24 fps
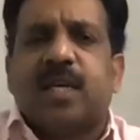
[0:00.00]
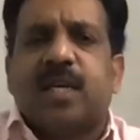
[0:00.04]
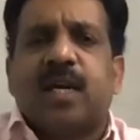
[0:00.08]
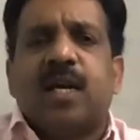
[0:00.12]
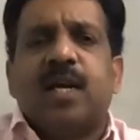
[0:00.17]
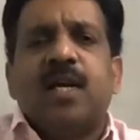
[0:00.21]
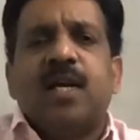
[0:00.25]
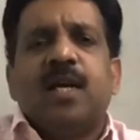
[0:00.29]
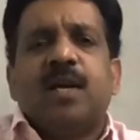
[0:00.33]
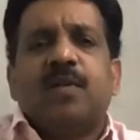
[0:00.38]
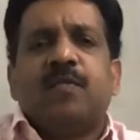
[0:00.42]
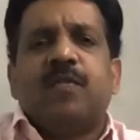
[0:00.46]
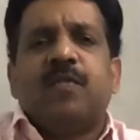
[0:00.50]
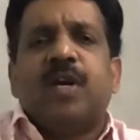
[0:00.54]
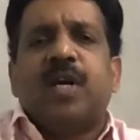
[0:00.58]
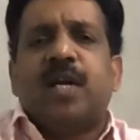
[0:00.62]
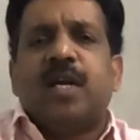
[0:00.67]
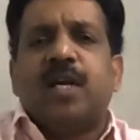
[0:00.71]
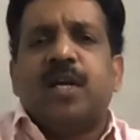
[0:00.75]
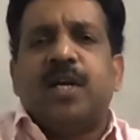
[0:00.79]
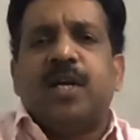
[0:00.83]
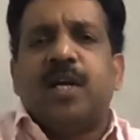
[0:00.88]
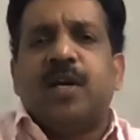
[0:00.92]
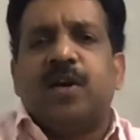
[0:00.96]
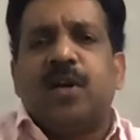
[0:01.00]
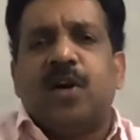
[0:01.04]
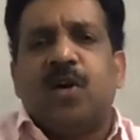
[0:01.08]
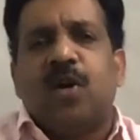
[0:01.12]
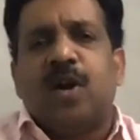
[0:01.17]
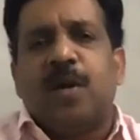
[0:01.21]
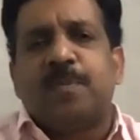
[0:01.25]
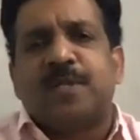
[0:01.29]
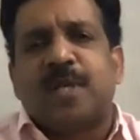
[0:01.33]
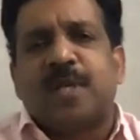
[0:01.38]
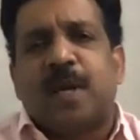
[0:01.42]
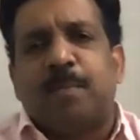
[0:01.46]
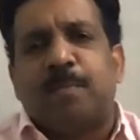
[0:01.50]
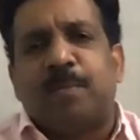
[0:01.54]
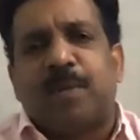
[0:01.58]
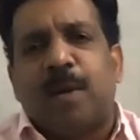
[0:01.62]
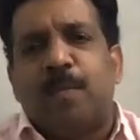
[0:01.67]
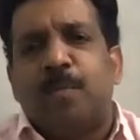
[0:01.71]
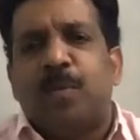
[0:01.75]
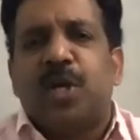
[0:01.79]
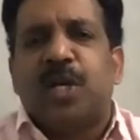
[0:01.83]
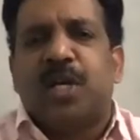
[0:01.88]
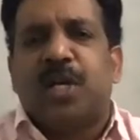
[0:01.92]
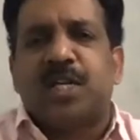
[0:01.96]
uh, will get, develop some
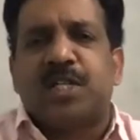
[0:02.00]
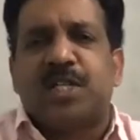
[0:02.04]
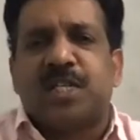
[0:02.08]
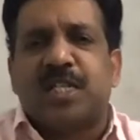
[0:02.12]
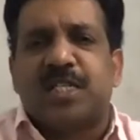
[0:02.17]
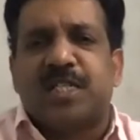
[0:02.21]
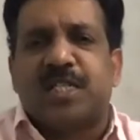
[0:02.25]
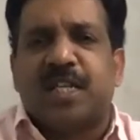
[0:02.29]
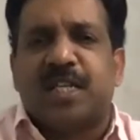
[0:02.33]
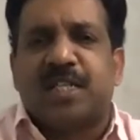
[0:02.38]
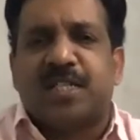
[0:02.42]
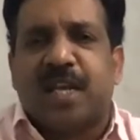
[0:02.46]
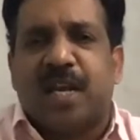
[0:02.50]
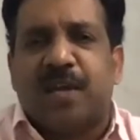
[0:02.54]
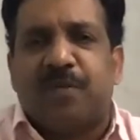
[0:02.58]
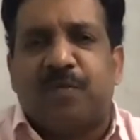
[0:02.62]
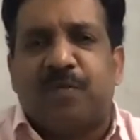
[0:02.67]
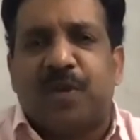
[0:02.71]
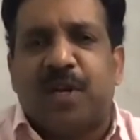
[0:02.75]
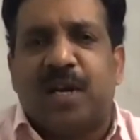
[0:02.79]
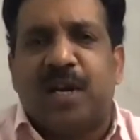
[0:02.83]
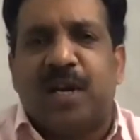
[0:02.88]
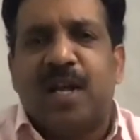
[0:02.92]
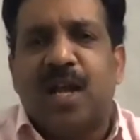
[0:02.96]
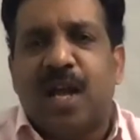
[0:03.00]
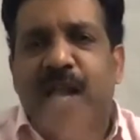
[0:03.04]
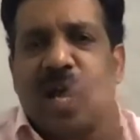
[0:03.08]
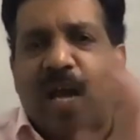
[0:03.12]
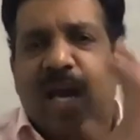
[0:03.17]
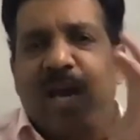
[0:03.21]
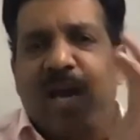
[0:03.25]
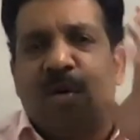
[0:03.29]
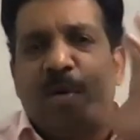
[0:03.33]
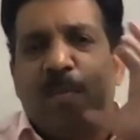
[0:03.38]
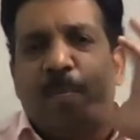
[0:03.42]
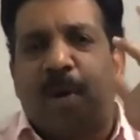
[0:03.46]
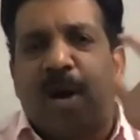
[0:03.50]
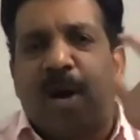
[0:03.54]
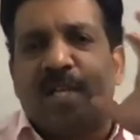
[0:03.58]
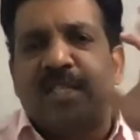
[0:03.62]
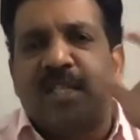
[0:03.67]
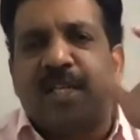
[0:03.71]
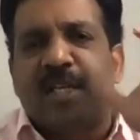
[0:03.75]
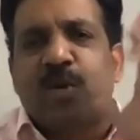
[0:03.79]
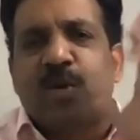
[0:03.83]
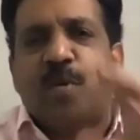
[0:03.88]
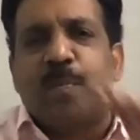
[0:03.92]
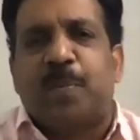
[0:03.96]
communication skills. I feel I have a Correct.
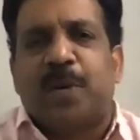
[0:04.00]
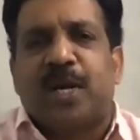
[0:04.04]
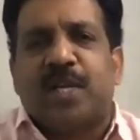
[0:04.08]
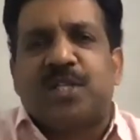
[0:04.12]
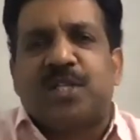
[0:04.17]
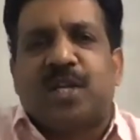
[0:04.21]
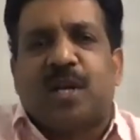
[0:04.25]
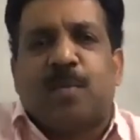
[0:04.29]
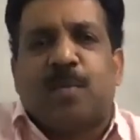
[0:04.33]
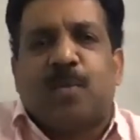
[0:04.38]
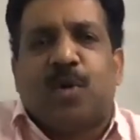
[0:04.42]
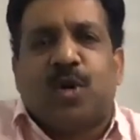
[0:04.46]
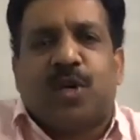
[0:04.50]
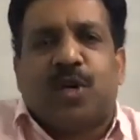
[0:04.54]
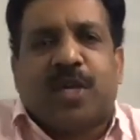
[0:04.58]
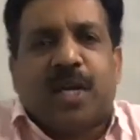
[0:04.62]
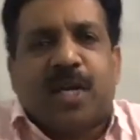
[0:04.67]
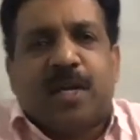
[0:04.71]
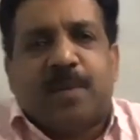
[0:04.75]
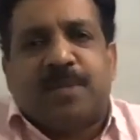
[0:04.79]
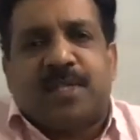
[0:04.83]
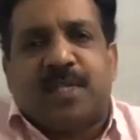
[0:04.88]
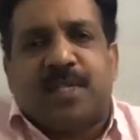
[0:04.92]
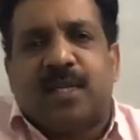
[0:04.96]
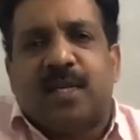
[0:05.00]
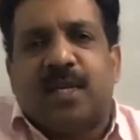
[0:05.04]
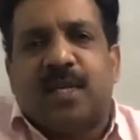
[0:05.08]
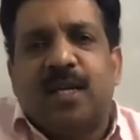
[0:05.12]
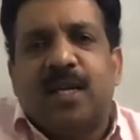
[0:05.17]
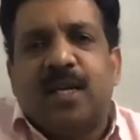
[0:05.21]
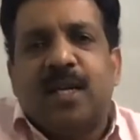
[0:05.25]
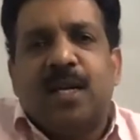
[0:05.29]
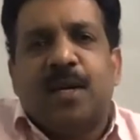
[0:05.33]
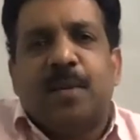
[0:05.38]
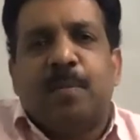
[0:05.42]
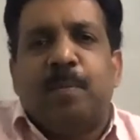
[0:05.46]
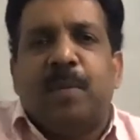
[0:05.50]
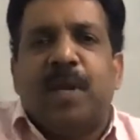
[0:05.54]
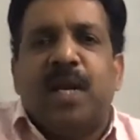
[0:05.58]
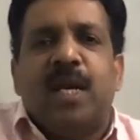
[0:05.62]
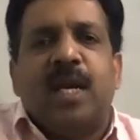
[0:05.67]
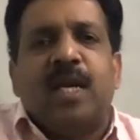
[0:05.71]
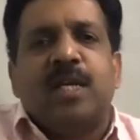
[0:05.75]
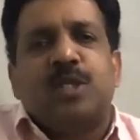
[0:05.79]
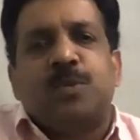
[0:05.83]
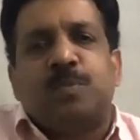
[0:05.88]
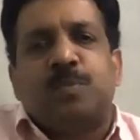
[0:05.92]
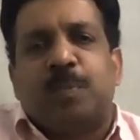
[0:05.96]
positive impression about KMC. Many
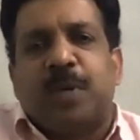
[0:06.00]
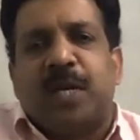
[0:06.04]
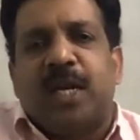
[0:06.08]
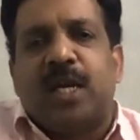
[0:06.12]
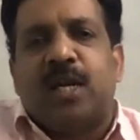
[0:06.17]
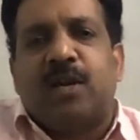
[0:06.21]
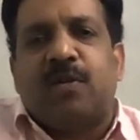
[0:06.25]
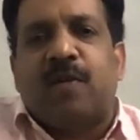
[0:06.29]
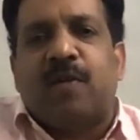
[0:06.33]
it is true.